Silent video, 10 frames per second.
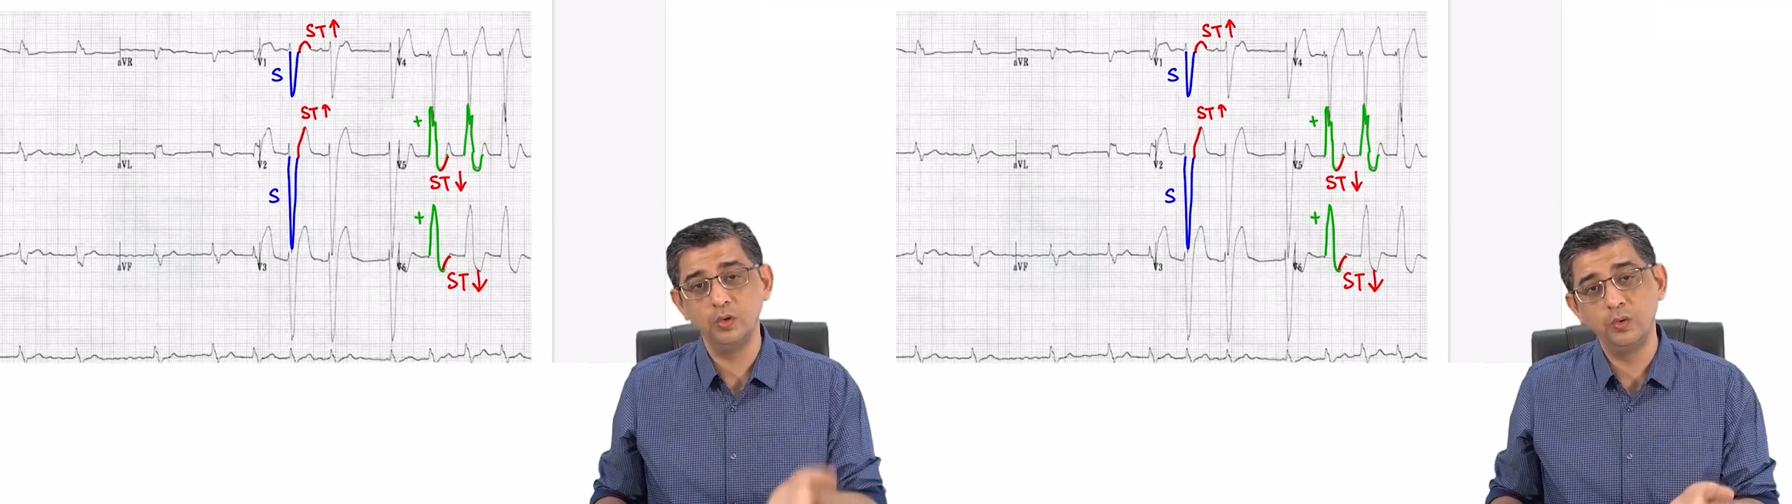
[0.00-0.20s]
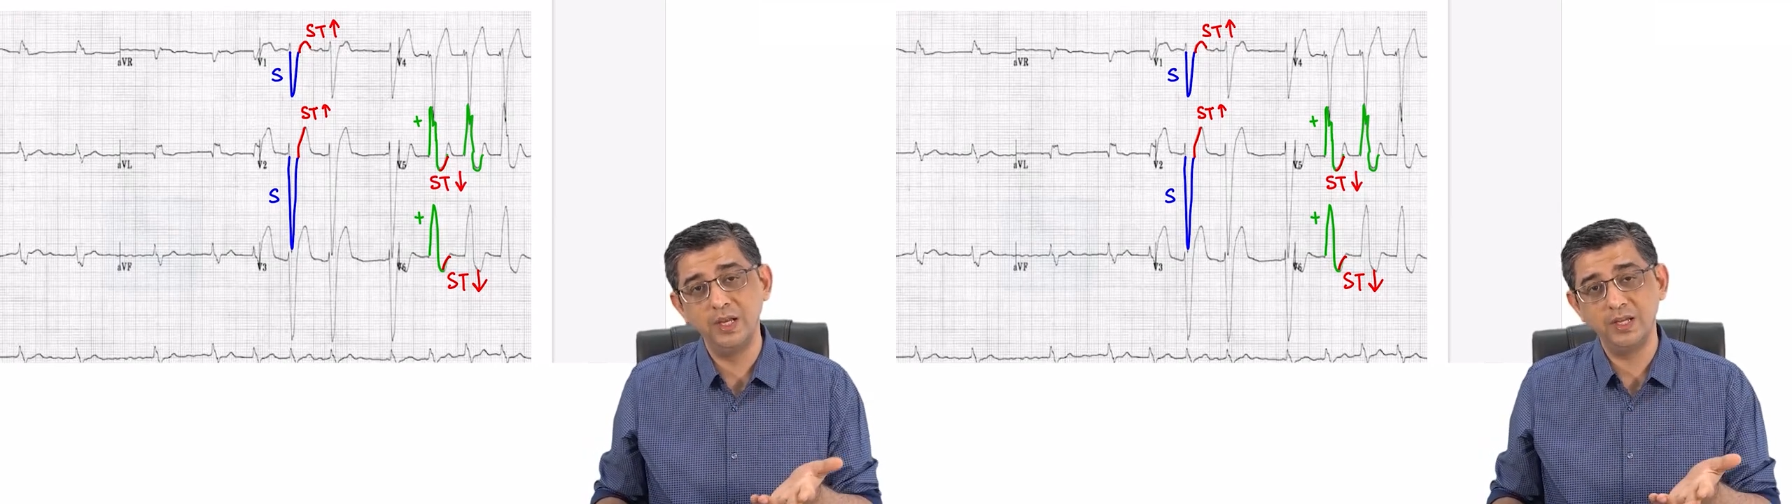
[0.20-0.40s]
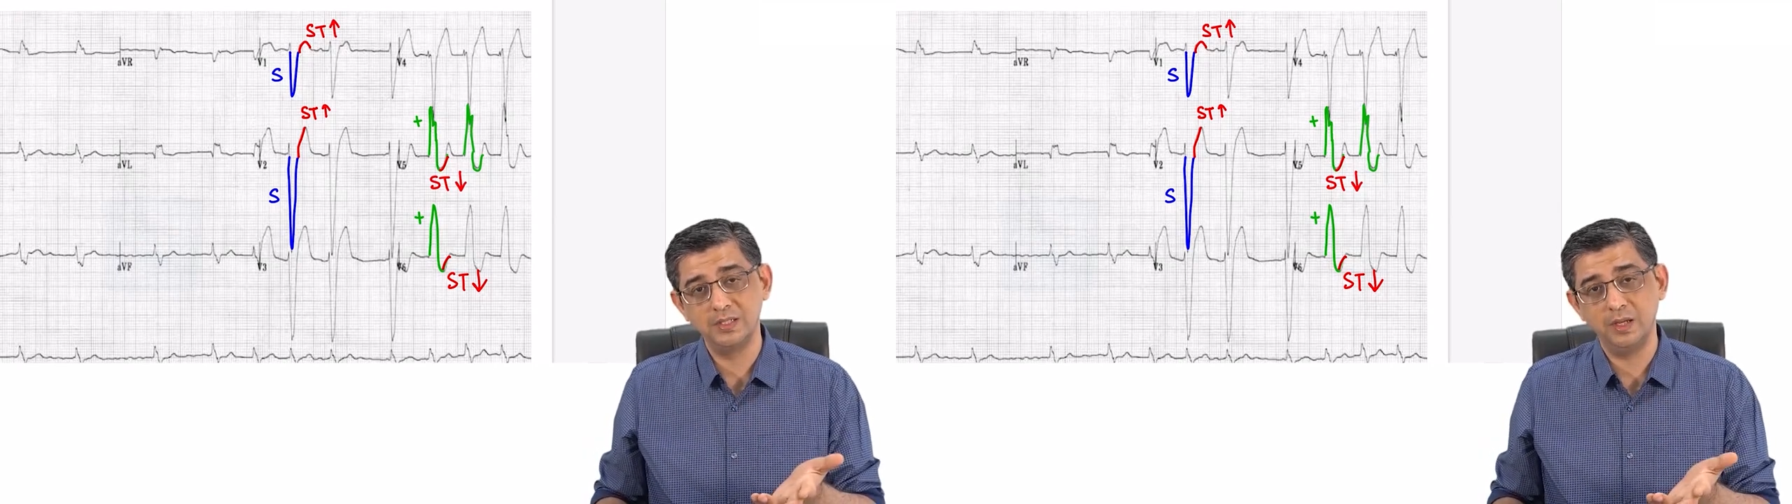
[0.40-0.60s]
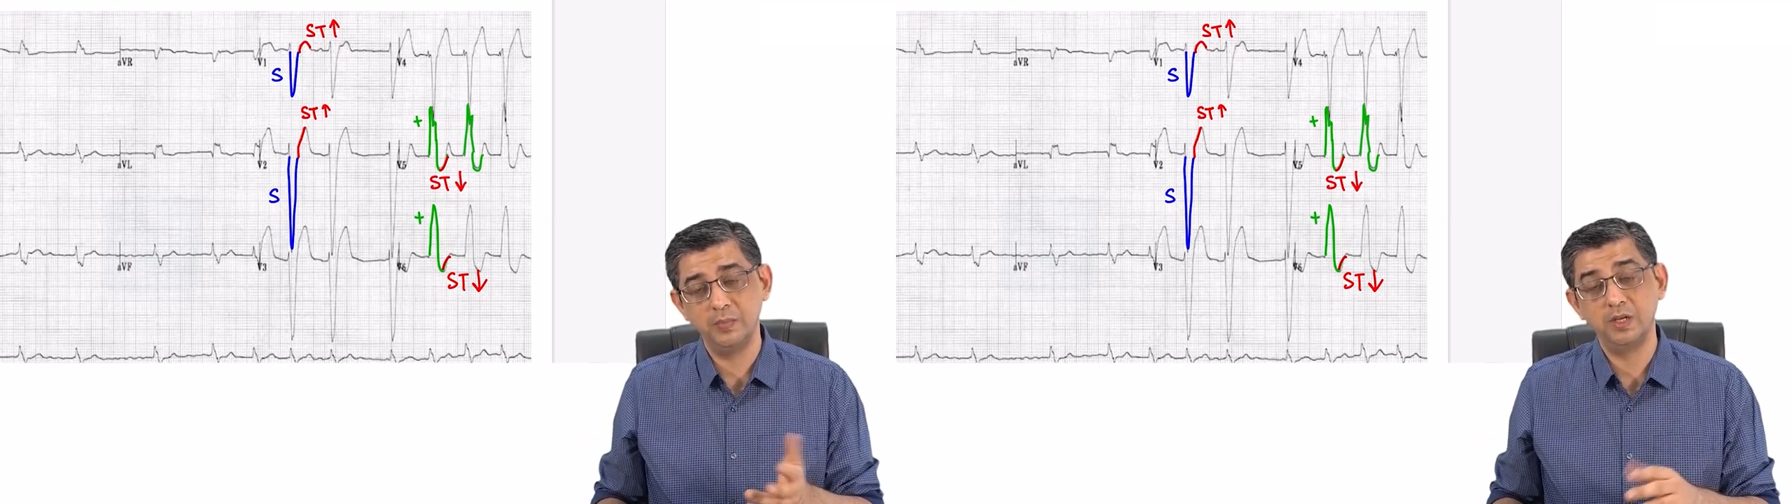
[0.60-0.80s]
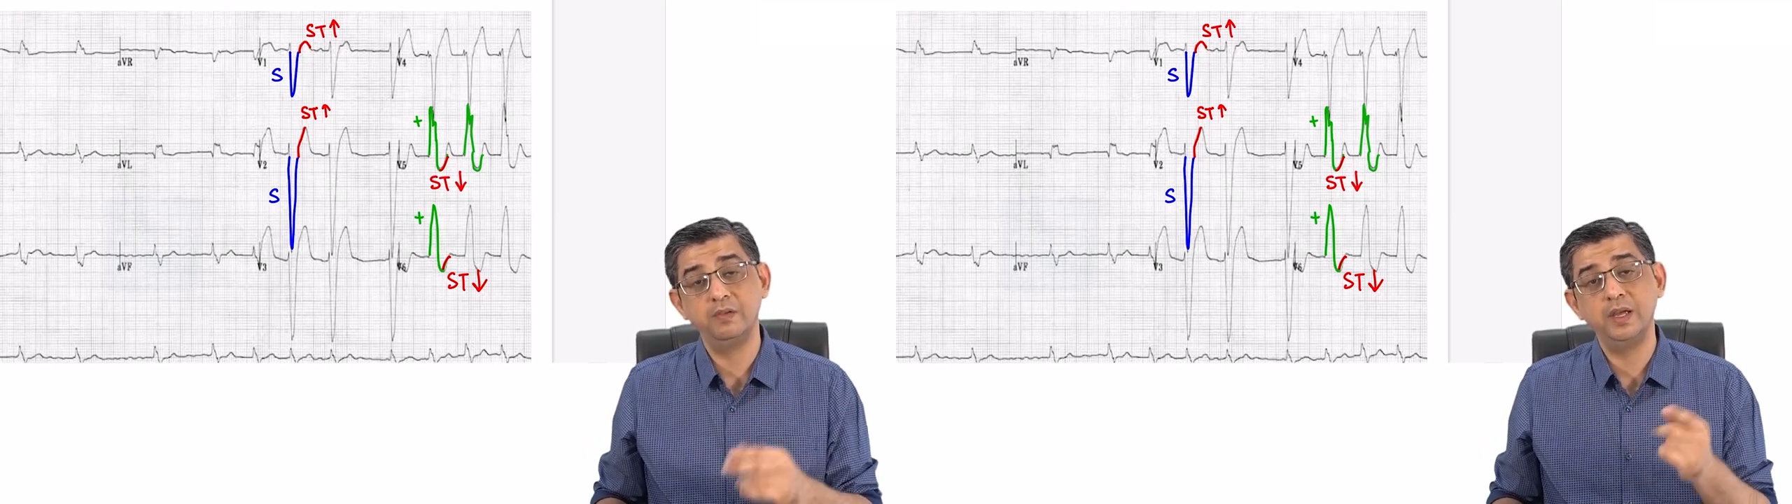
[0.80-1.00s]
the only
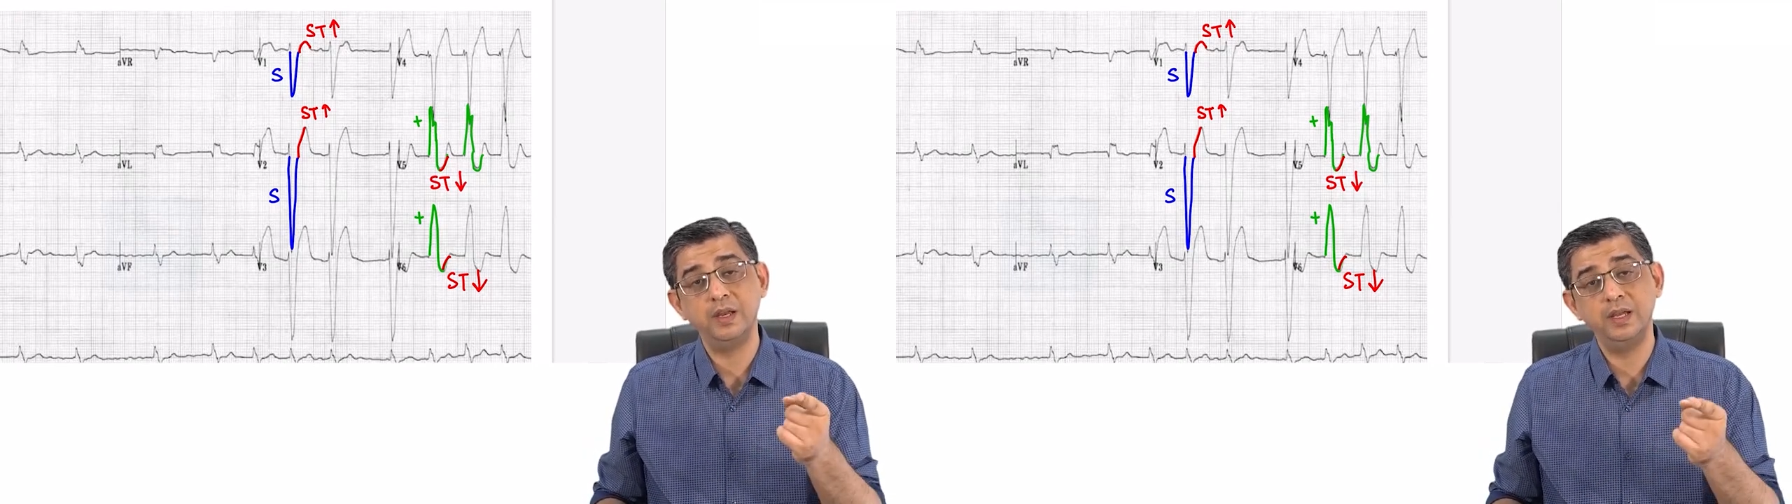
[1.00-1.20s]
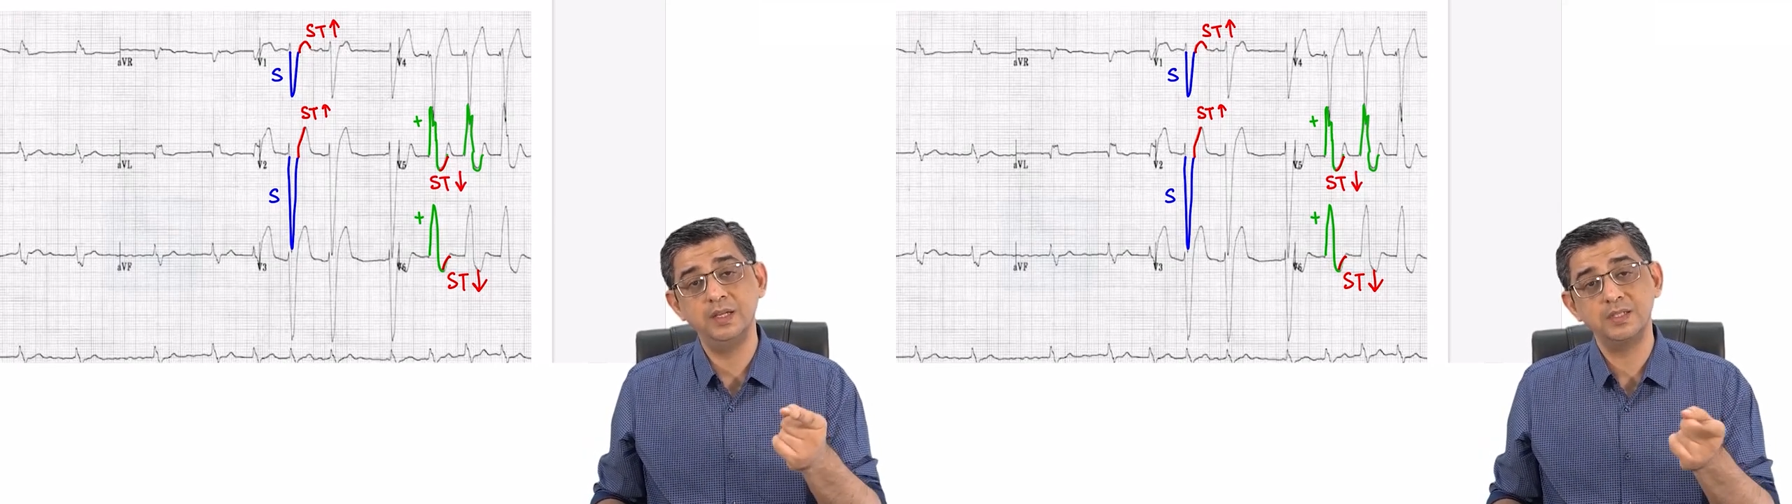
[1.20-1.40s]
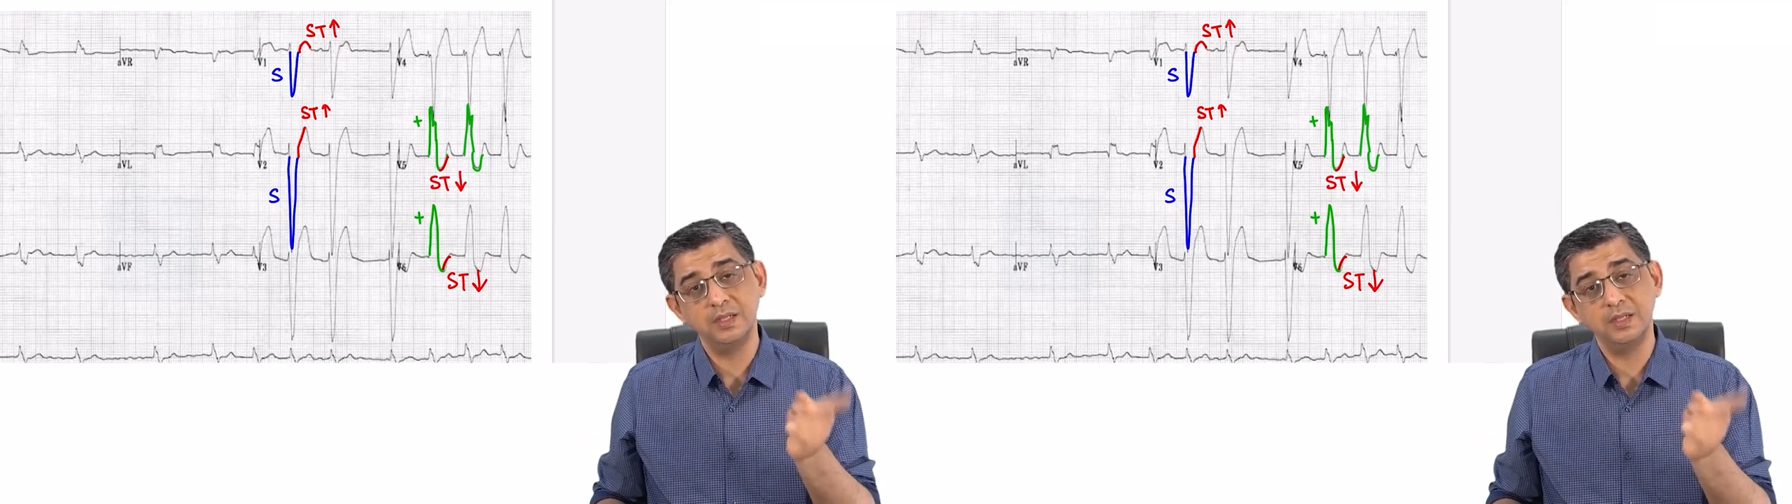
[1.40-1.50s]
example where in a